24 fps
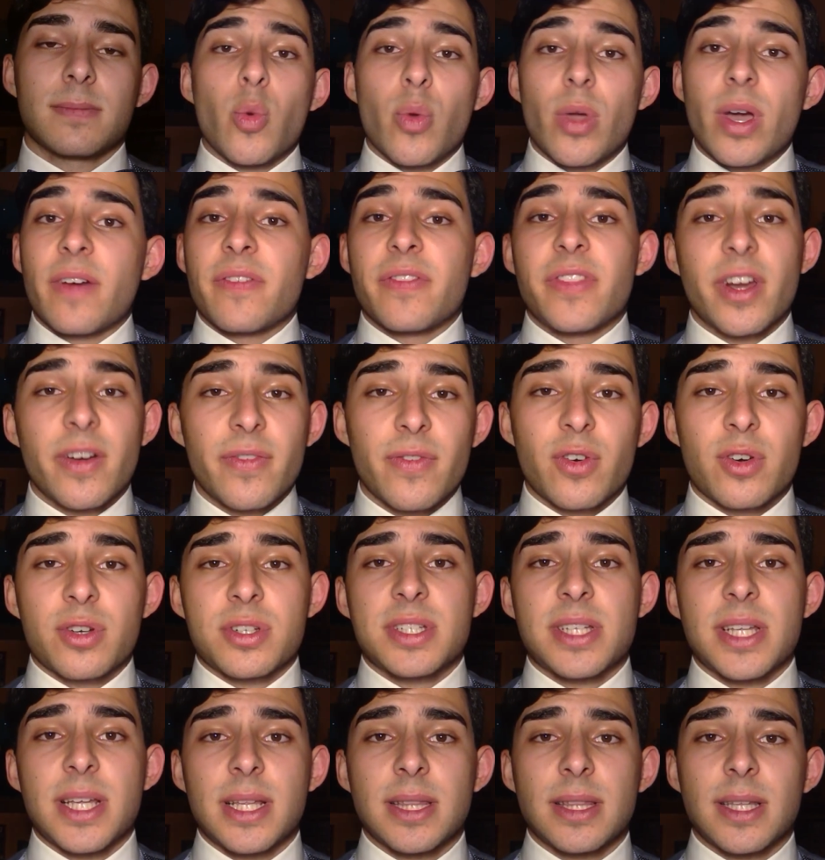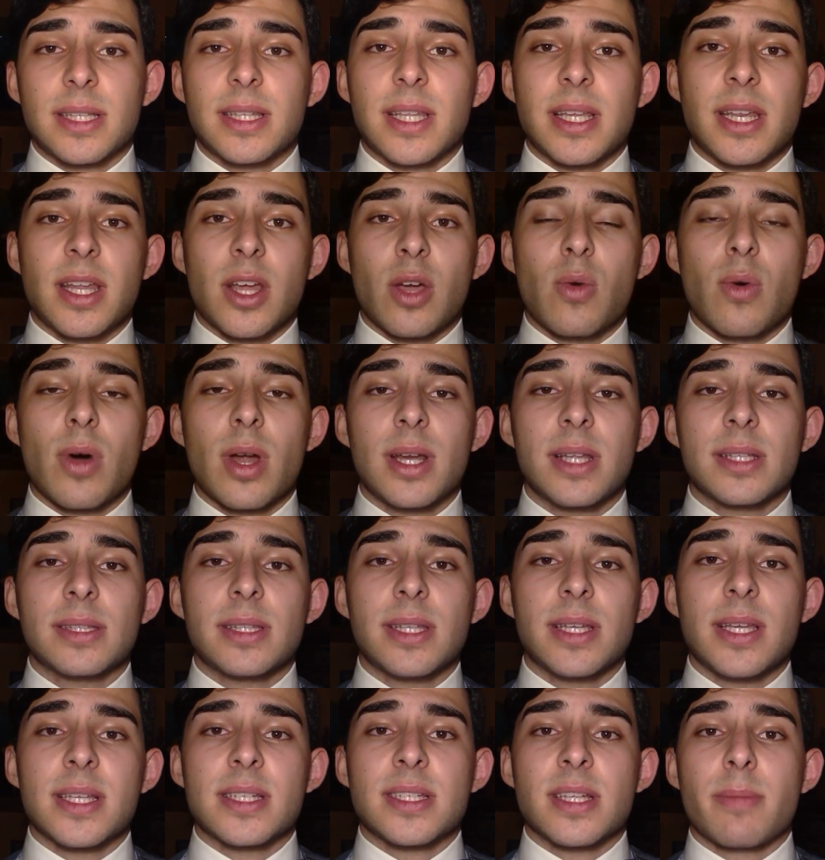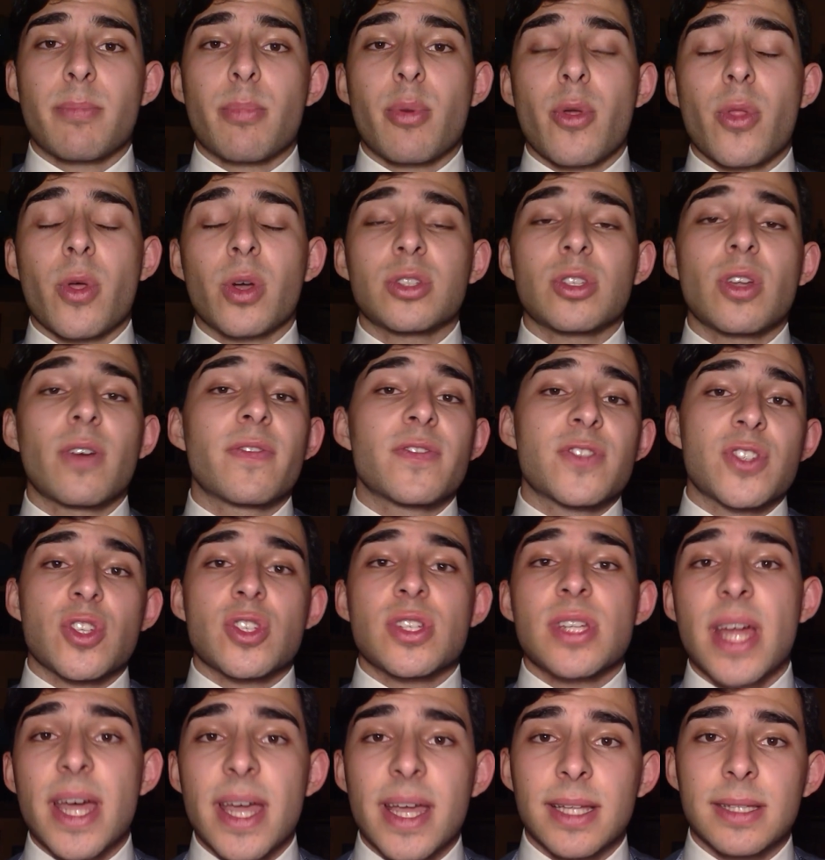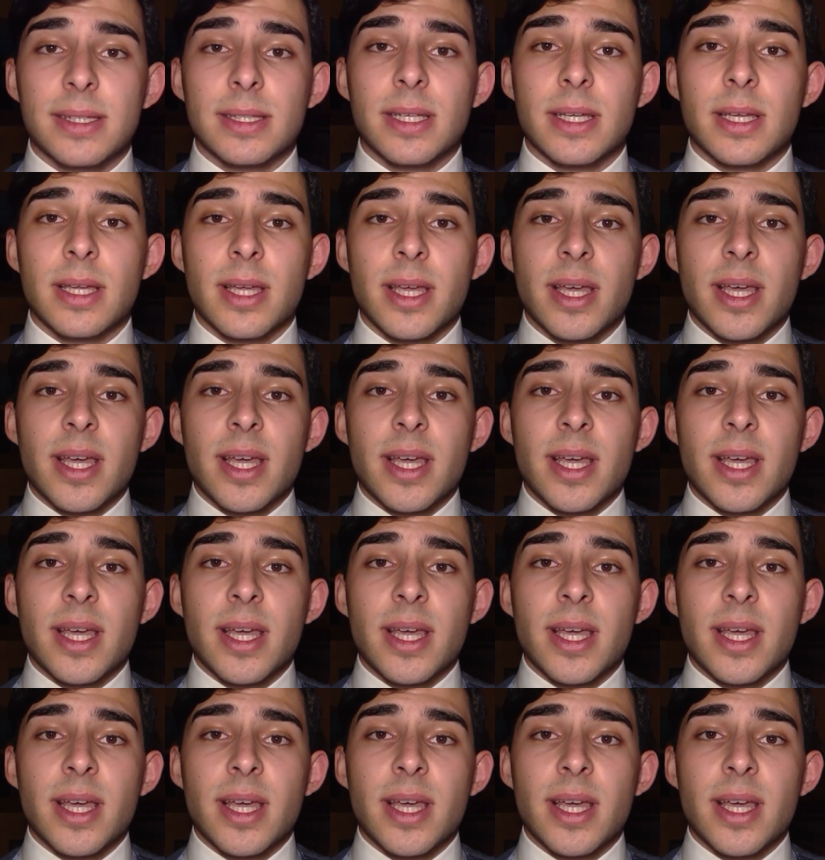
We have therefore seen that inequality is a product of society,